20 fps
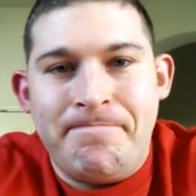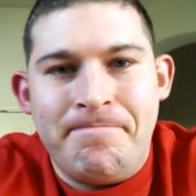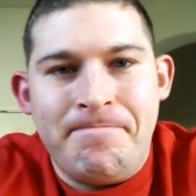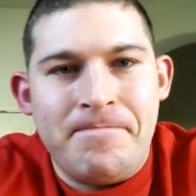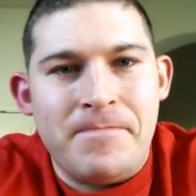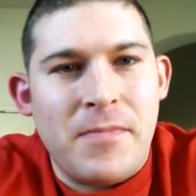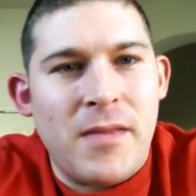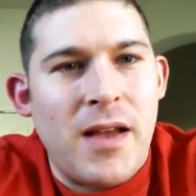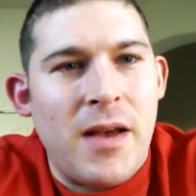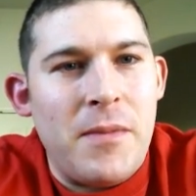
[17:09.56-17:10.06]

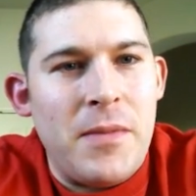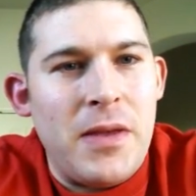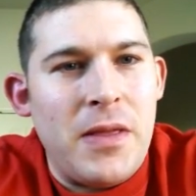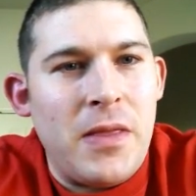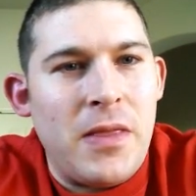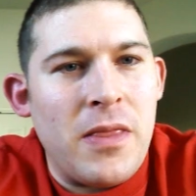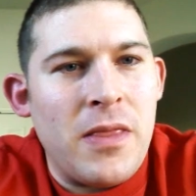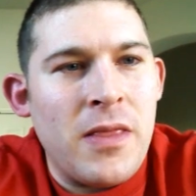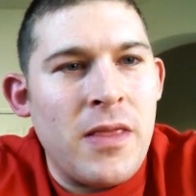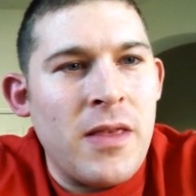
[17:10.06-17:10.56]
Bar
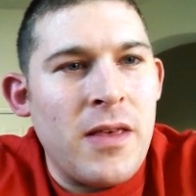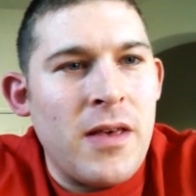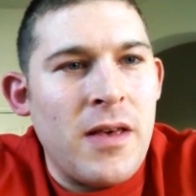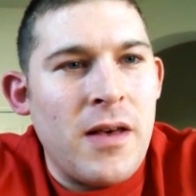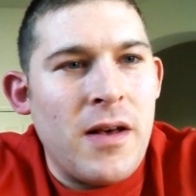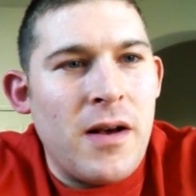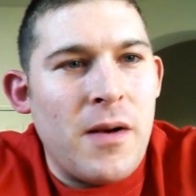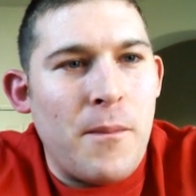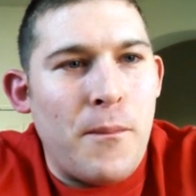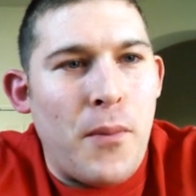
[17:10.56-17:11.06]
arch and
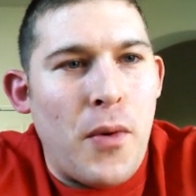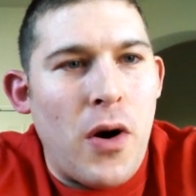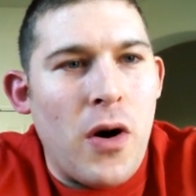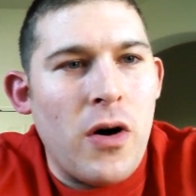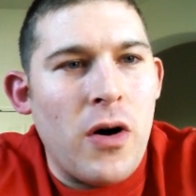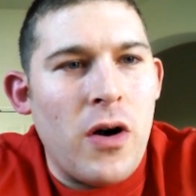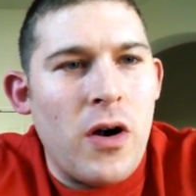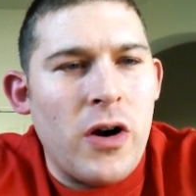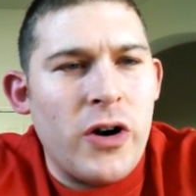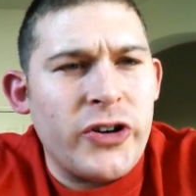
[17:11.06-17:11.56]
thigh
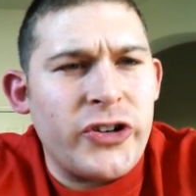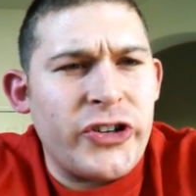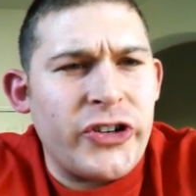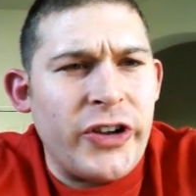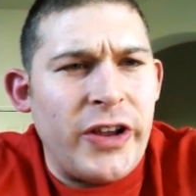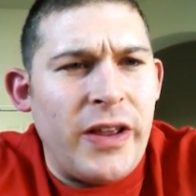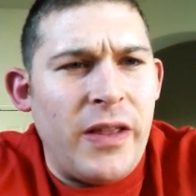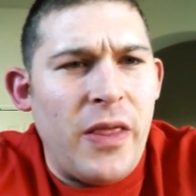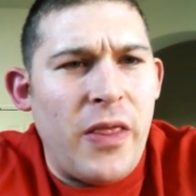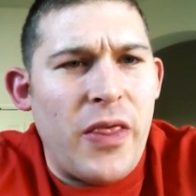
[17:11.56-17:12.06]
bump and I
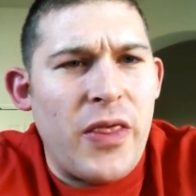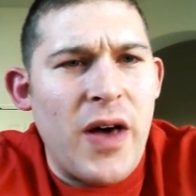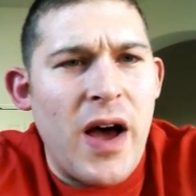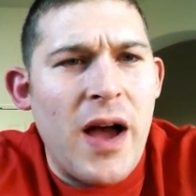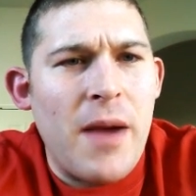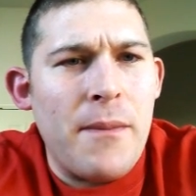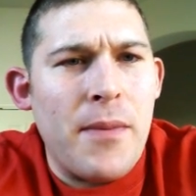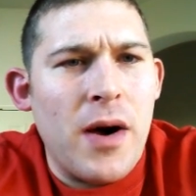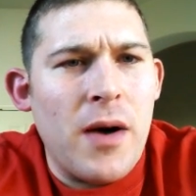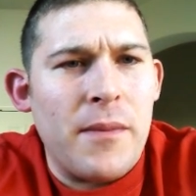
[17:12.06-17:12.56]

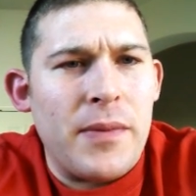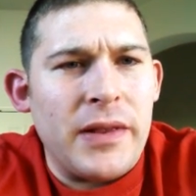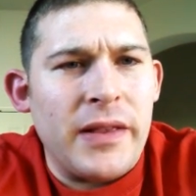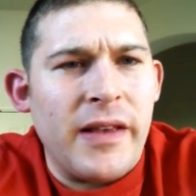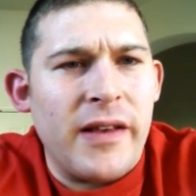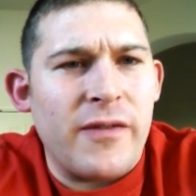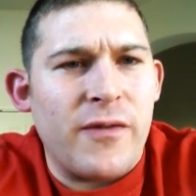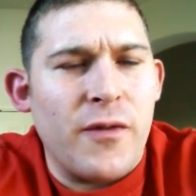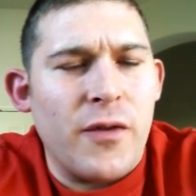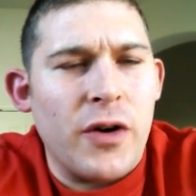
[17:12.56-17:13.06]
understand less
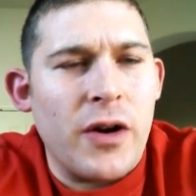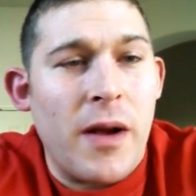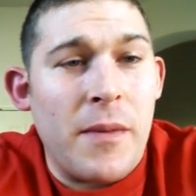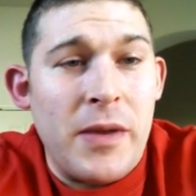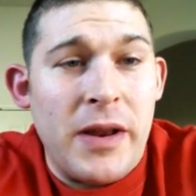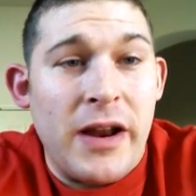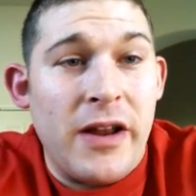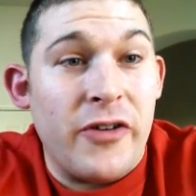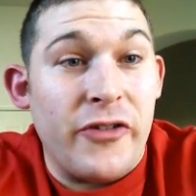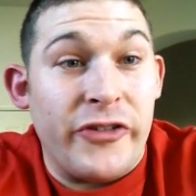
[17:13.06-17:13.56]
vertical
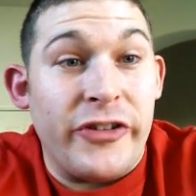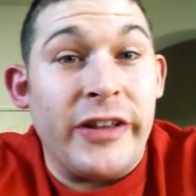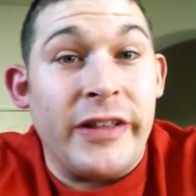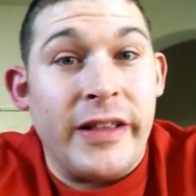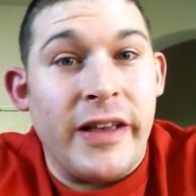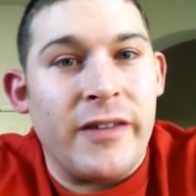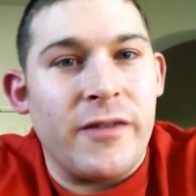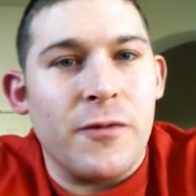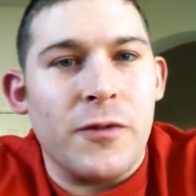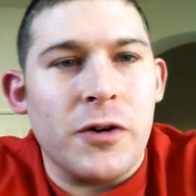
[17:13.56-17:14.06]
travel, obviously.
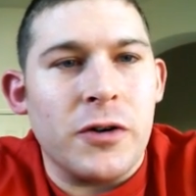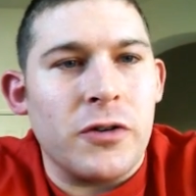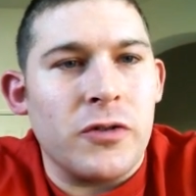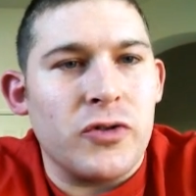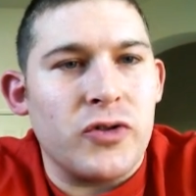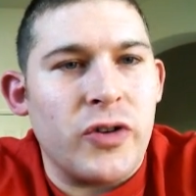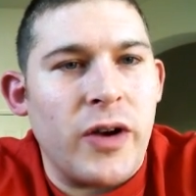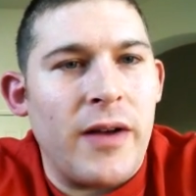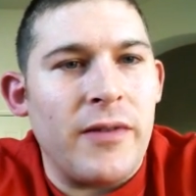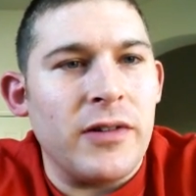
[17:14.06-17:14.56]

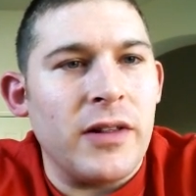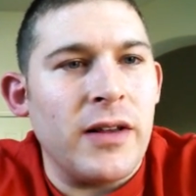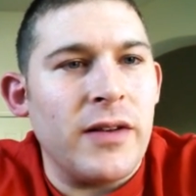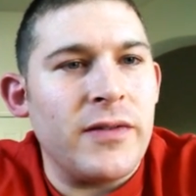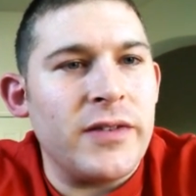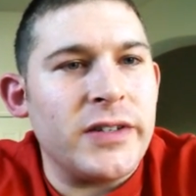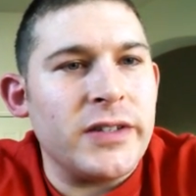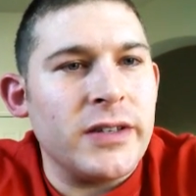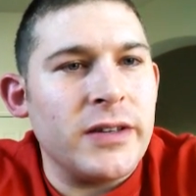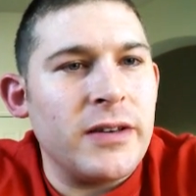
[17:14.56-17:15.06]
Bar arch
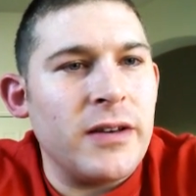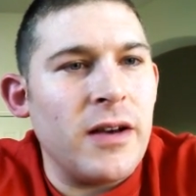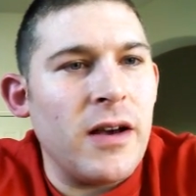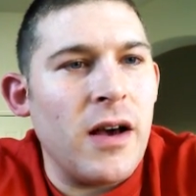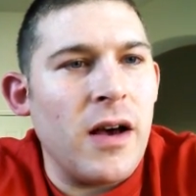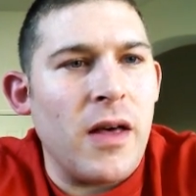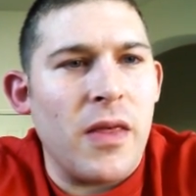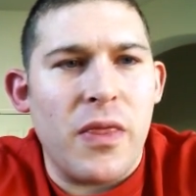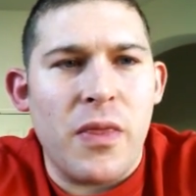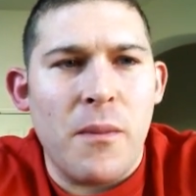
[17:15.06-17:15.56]
and thigh
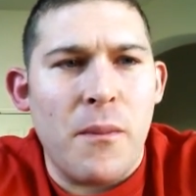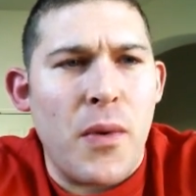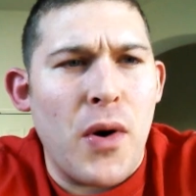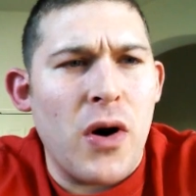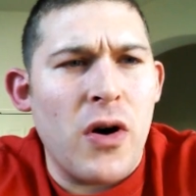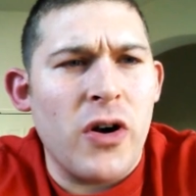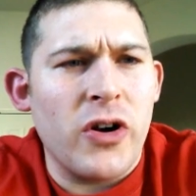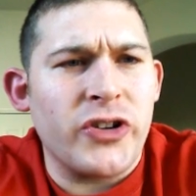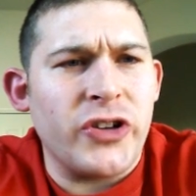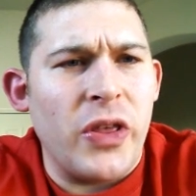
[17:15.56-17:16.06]
bump,
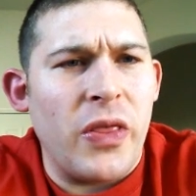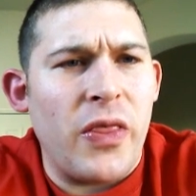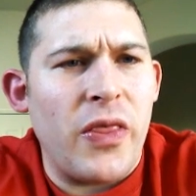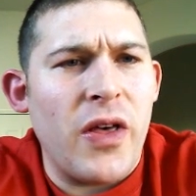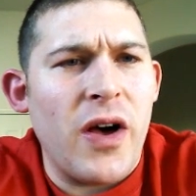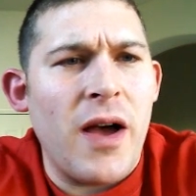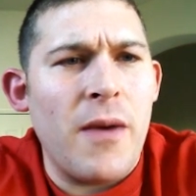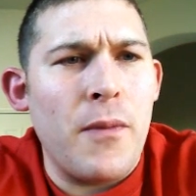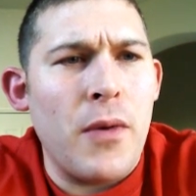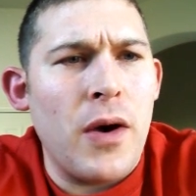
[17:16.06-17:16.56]

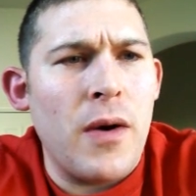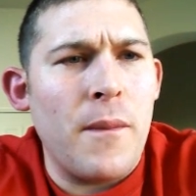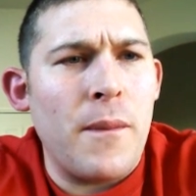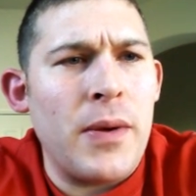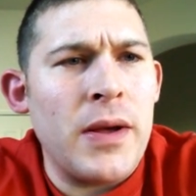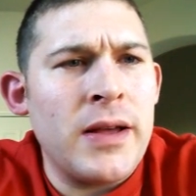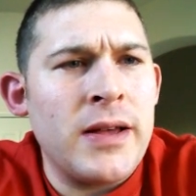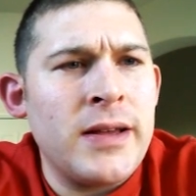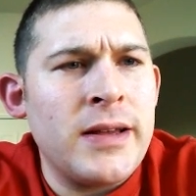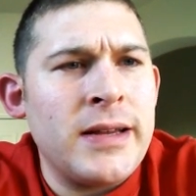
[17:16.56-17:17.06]
I
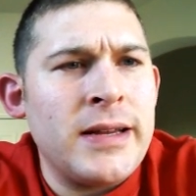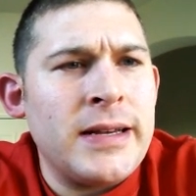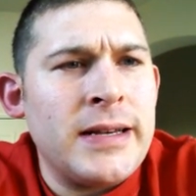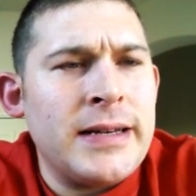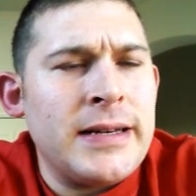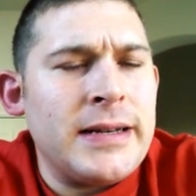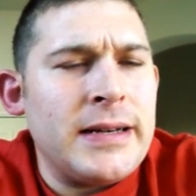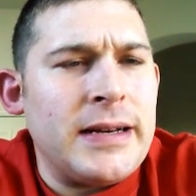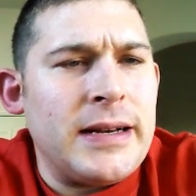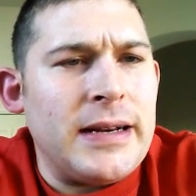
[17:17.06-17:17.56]
don't
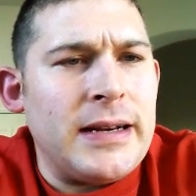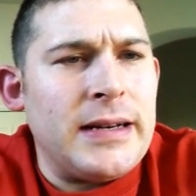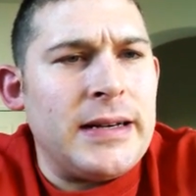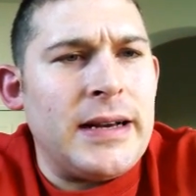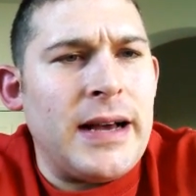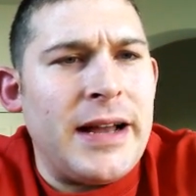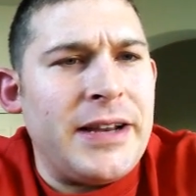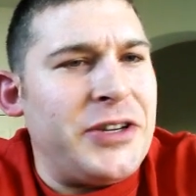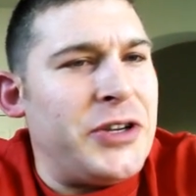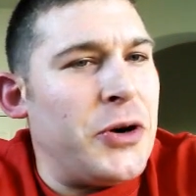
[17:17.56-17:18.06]
exactly know what you're
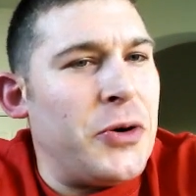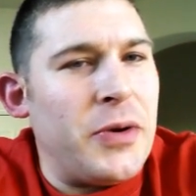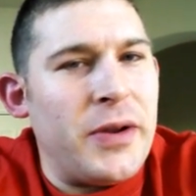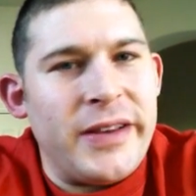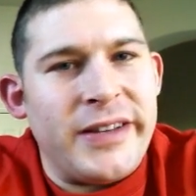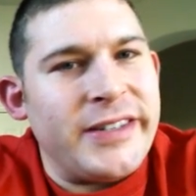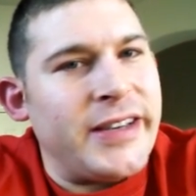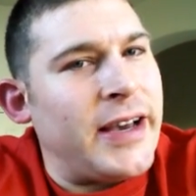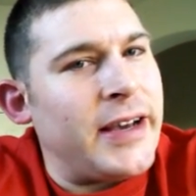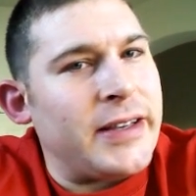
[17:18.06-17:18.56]
referring to.
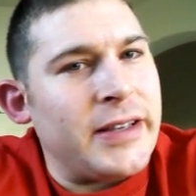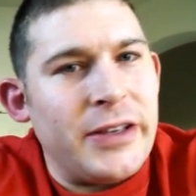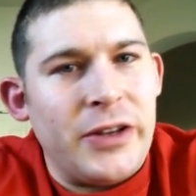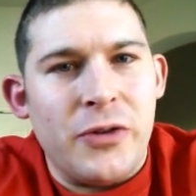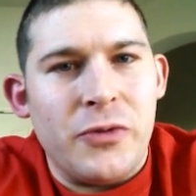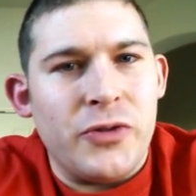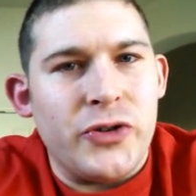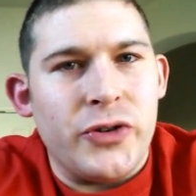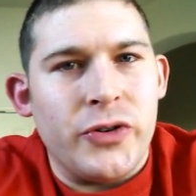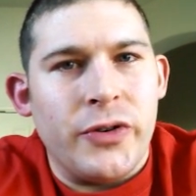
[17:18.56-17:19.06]
I
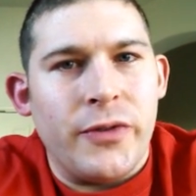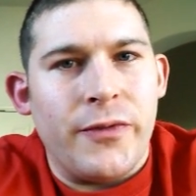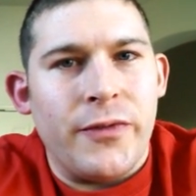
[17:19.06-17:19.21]
apologize.